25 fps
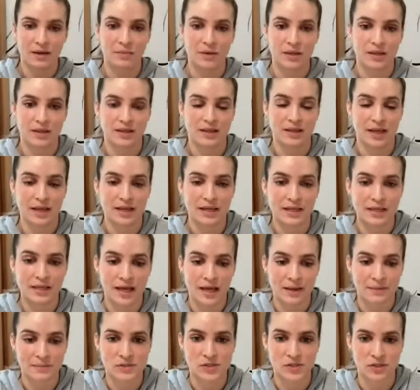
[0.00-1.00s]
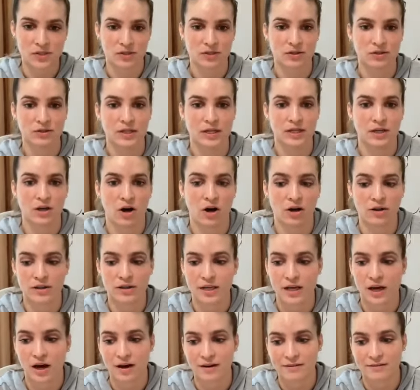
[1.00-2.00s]
I mean, they can absolutely call
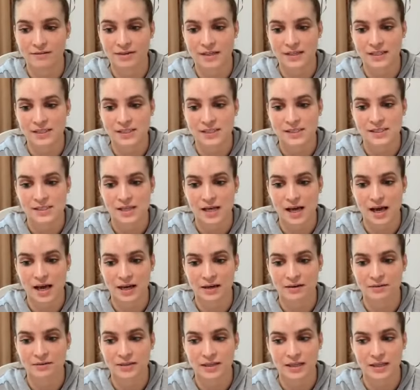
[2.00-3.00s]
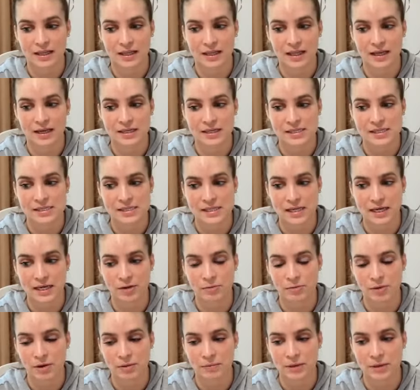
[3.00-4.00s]
the office. I really like sending
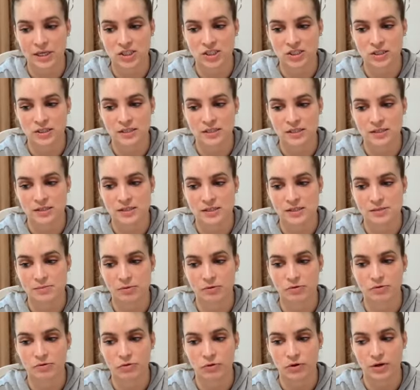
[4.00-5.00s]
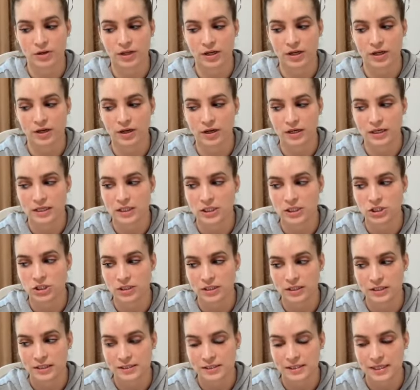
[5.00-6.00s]
my patients before their initial
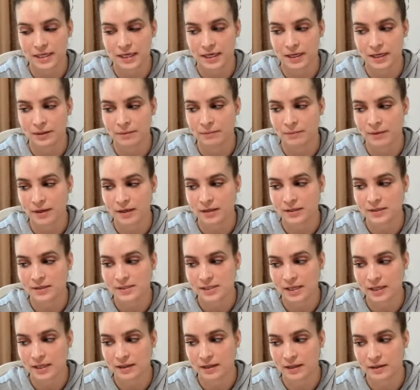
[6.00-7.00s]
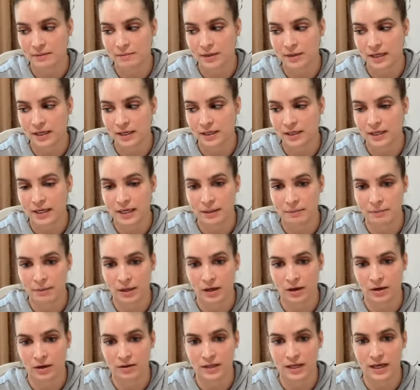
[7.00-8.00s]
exam. I'll send them an
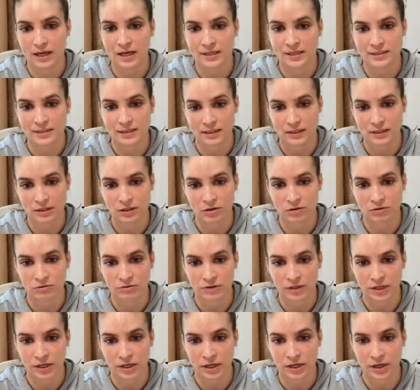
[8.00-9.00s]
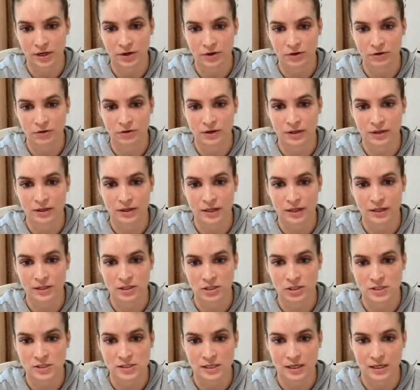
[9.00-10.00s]
email that has like a little video and then
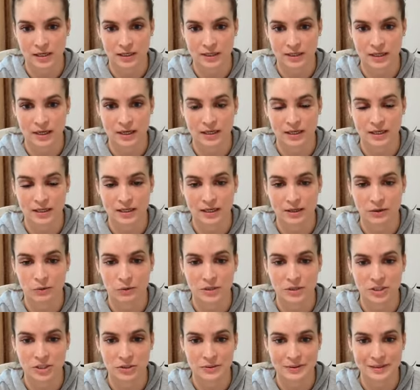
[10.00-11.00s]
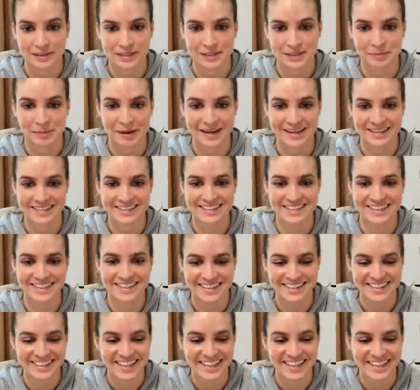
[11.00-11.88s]
just say kind of like what to expect.